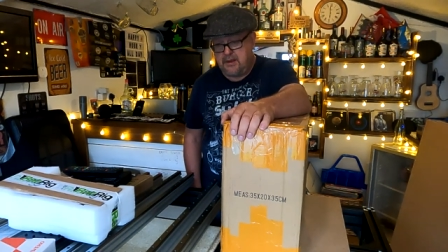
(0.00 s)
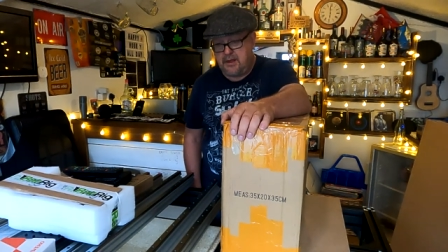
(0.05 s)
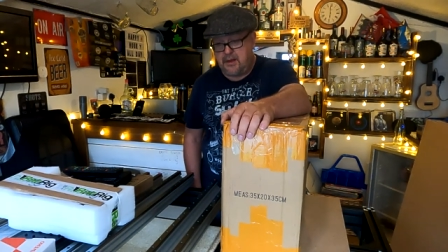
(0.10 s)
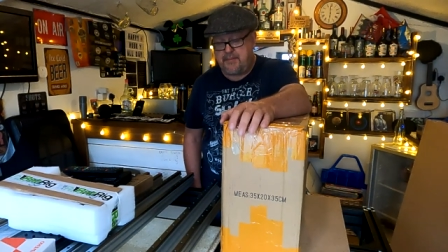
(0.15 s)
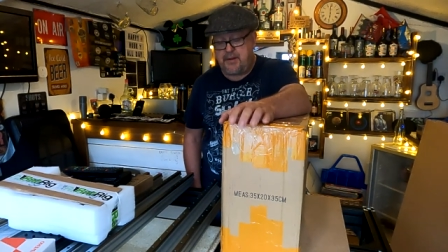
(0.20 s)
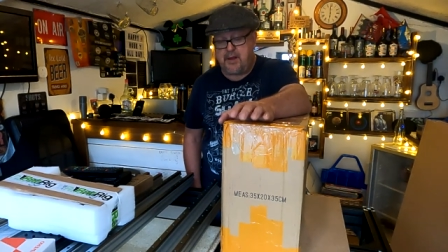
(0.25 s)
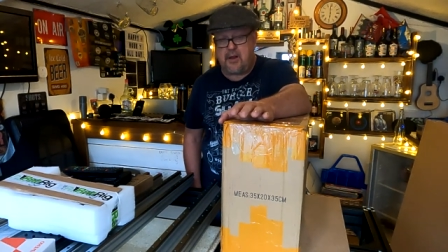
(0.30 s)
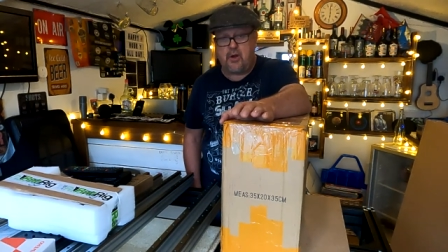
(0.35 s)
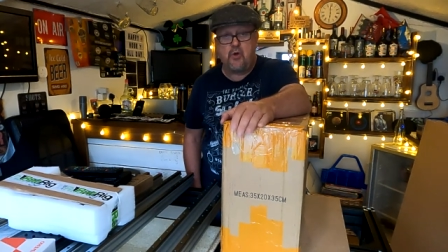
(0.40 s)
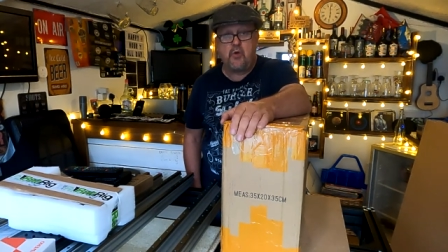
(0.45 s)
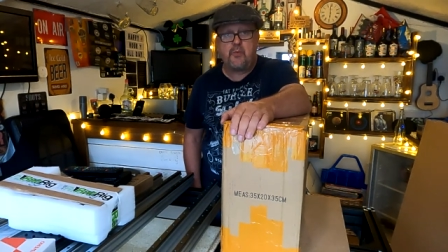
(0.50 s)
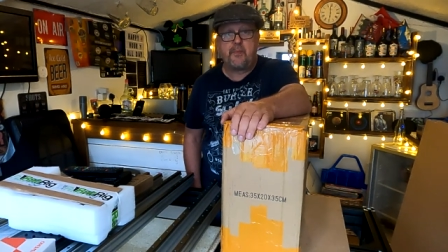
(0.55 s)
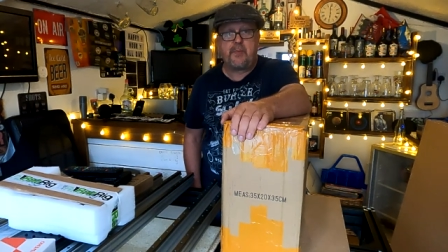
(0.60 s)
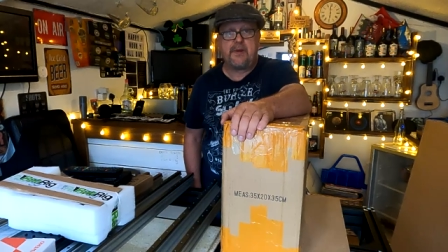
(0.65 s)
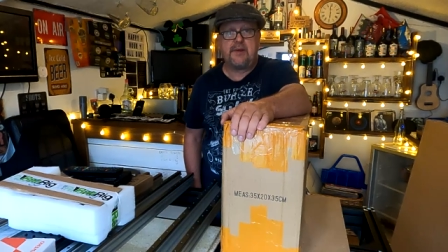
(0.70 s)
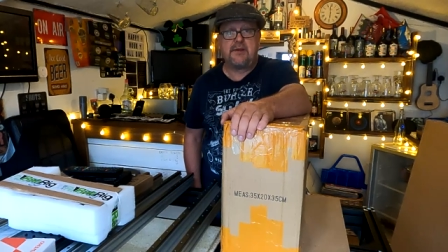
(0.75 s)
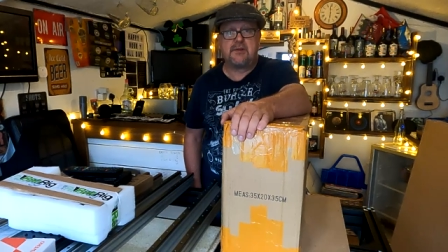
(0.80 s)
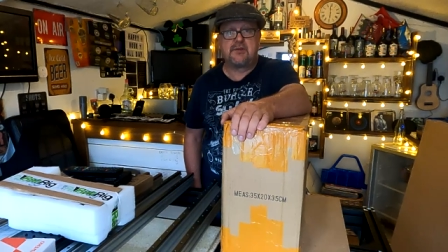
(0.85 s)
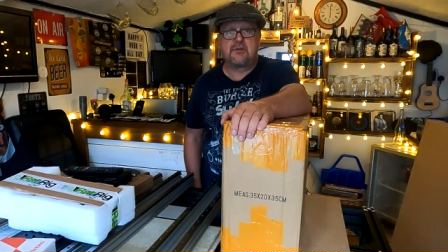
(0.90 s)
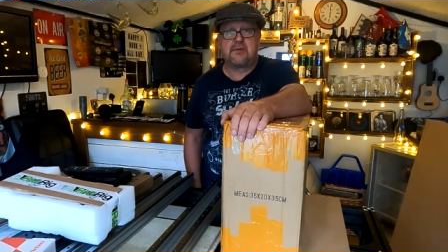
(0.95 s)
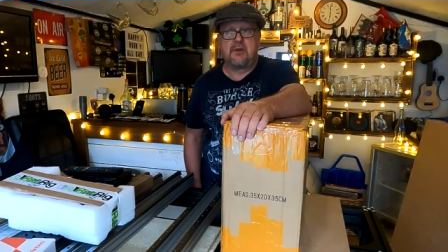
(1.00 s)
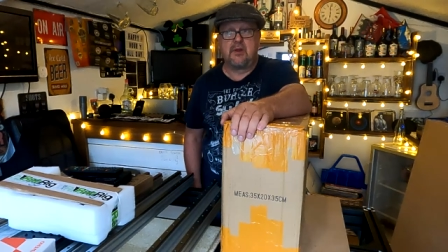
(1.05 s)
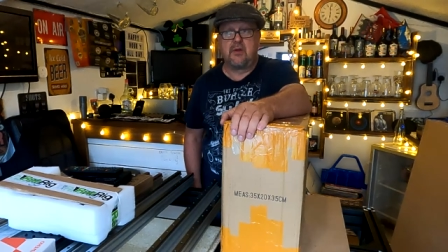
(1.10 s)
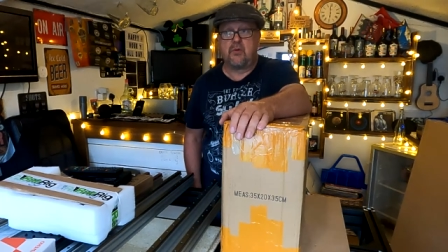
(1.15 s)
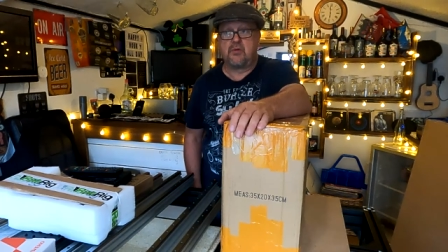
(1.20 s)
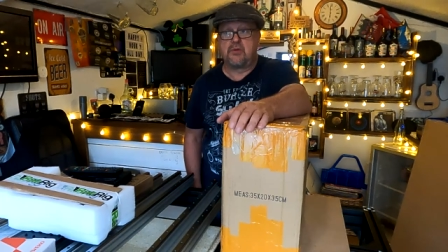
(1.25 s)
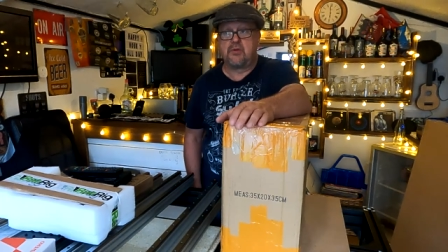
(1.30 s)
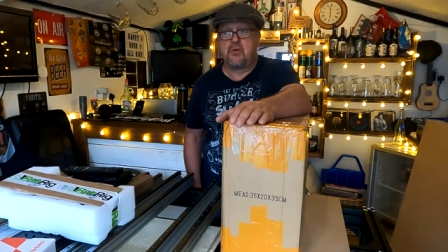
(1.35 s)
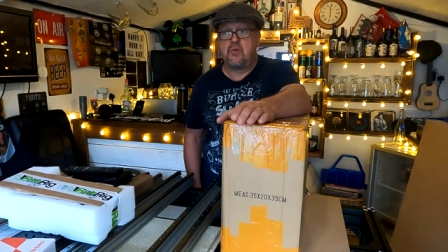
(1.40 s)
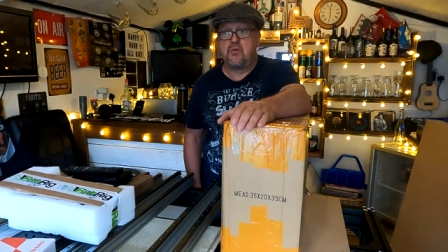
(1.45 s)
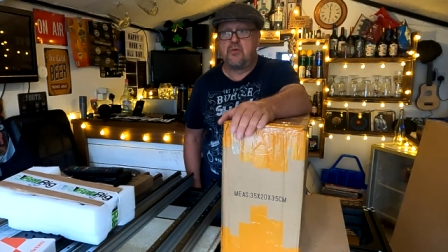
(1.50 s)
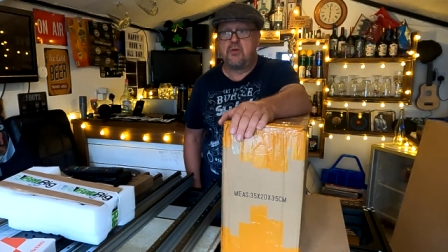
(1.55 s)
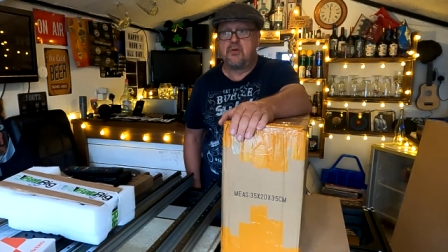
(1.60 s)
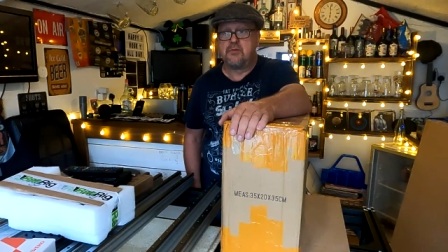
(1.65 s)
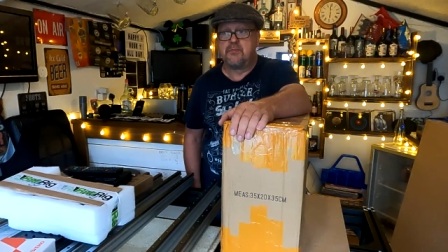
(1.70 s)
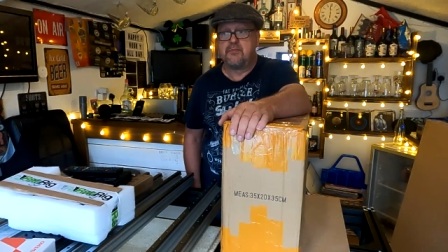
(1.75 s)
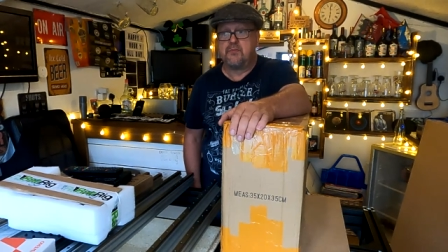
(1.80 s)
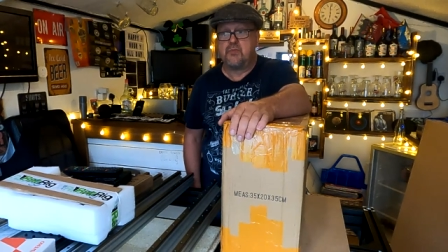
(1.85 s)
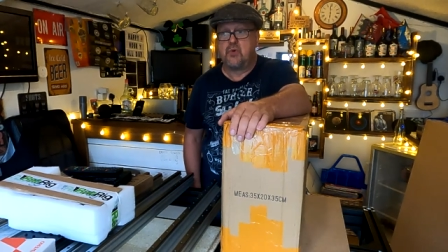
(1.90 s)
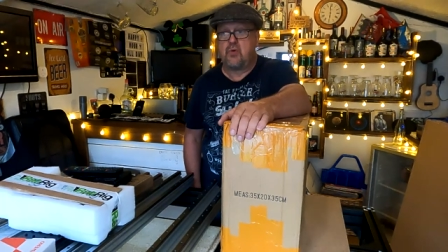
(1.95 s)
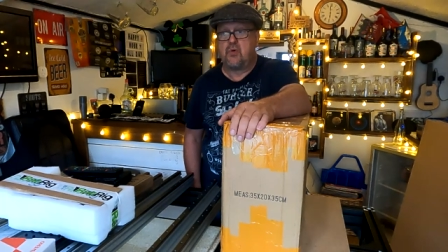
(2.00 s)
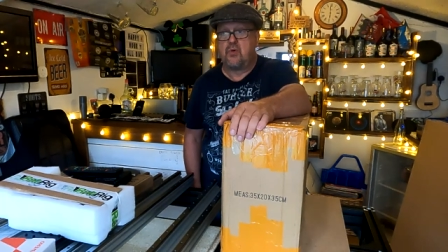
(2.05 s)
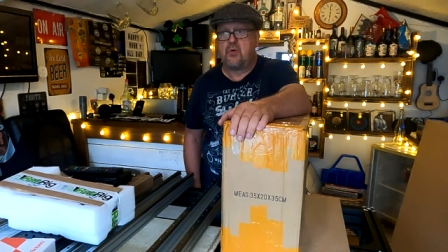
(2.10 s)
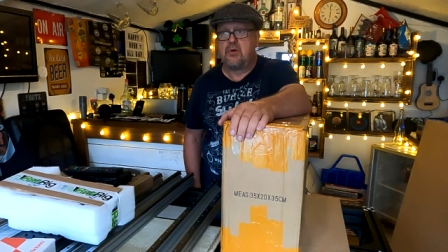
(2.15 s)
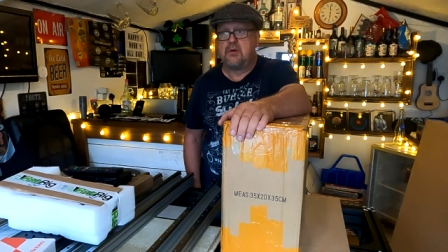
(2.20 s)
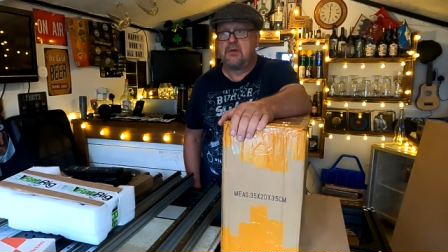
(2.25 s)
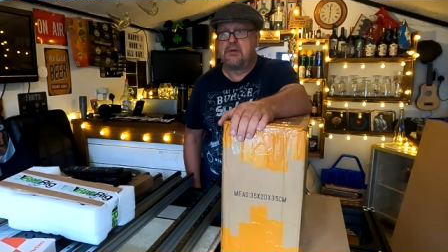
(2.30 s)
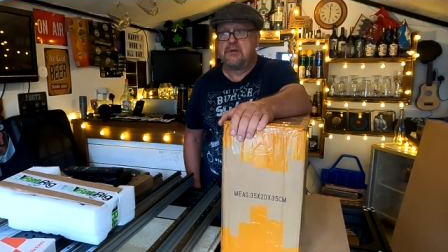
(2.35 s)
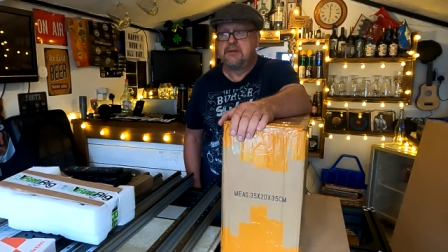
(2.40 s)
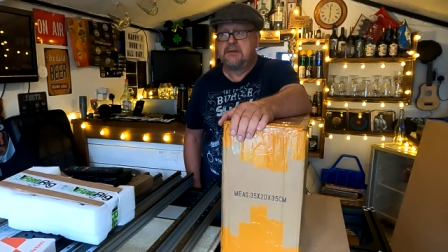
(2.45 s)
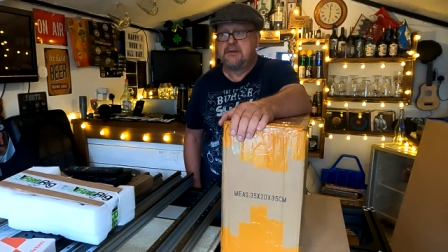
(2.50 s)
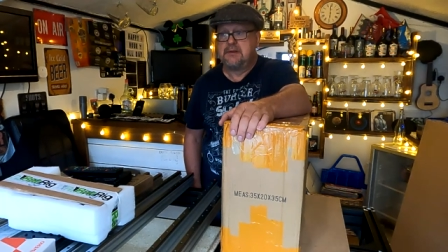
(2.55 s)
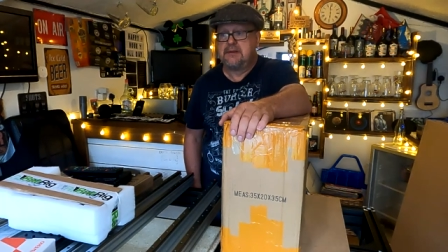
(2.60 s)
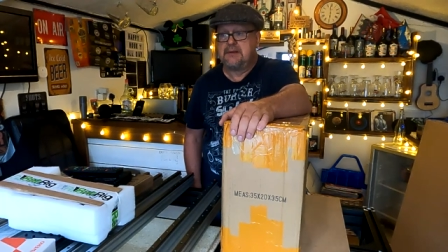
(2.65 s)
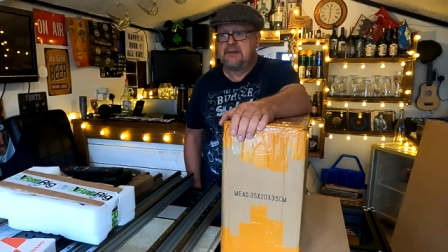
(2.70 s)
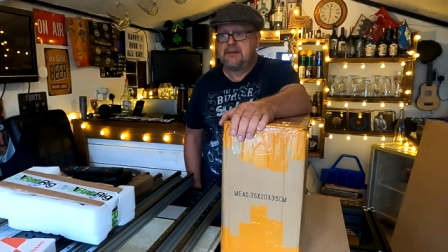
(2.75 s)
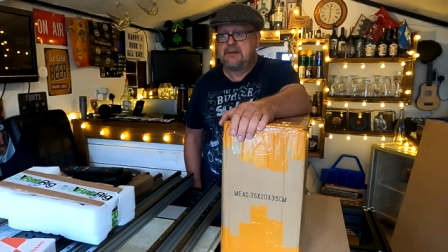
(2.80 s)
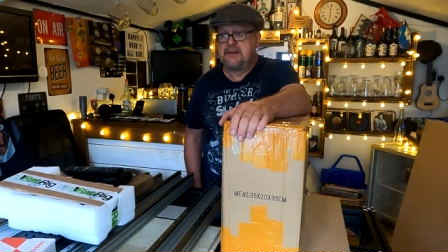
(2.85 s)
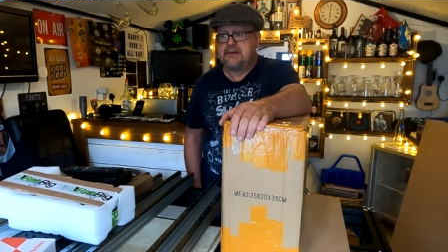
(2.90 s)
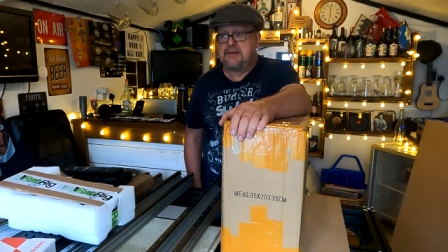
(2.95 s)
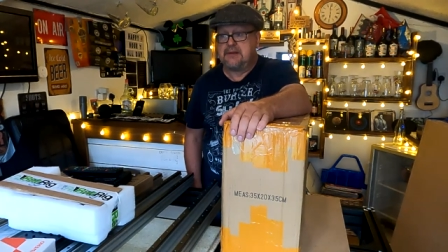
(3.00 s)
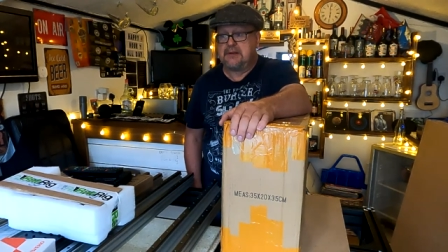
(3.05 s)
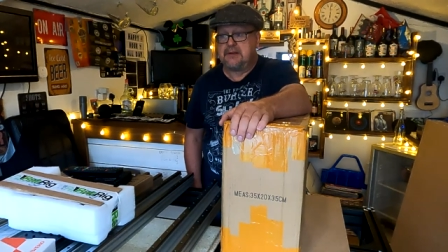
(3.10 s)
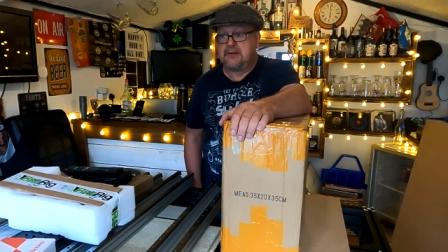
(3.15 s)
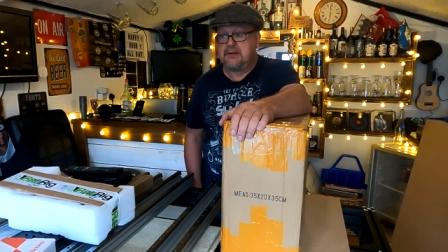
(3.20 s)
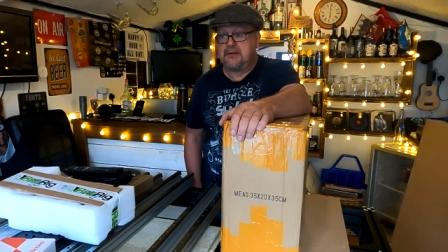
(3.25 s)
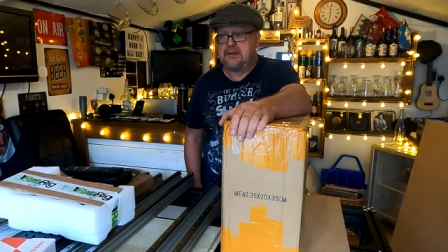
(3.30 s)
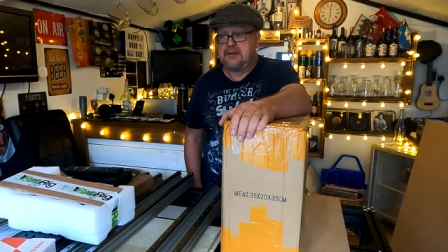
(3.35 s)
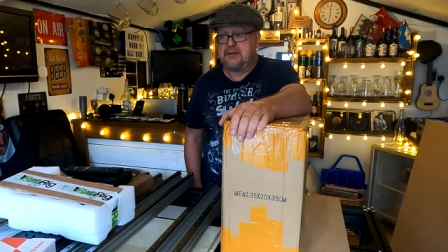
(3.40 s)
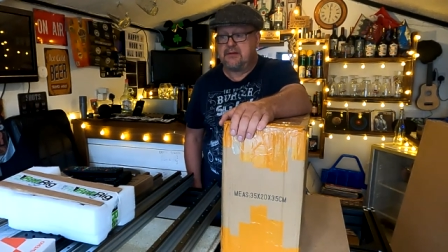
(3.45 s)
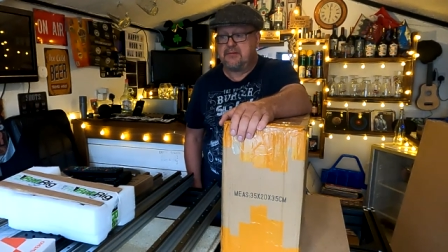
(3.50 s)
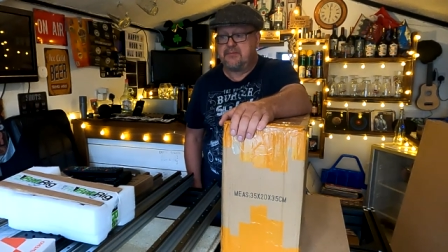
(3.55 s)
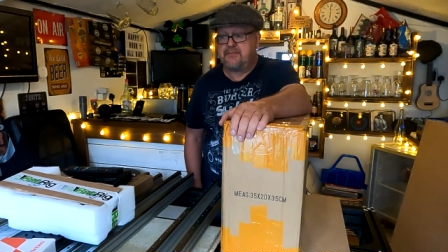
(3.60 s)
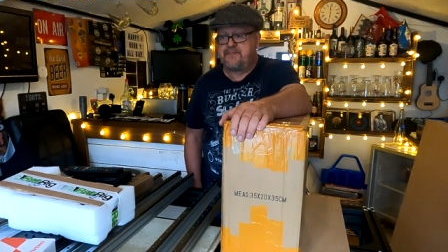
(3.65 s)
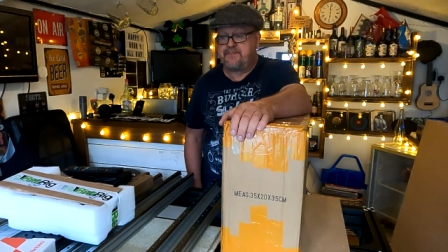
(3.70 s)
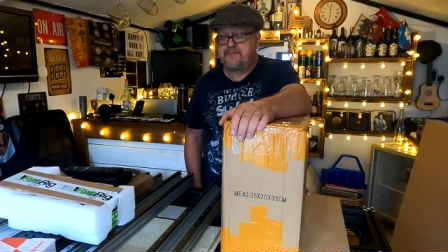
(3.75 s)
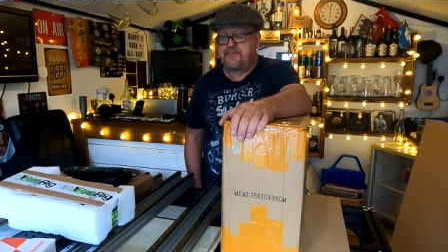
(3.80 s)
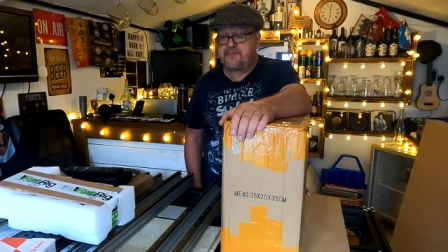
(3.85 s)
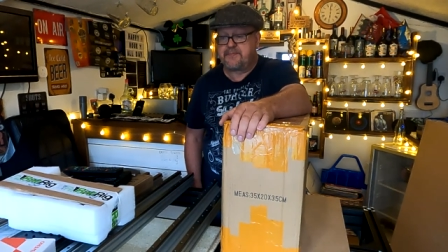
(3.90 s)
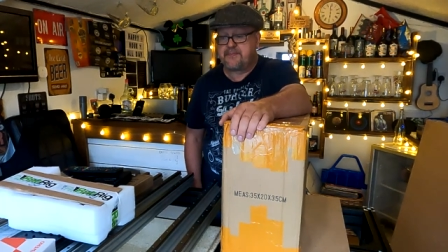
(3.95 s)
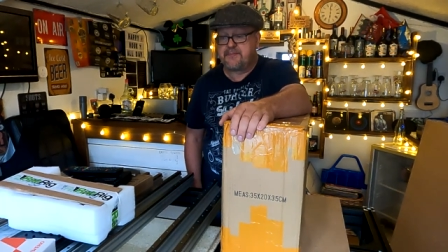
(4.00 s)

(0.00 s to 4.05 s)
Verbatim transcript: I'm hoping it'll do more um,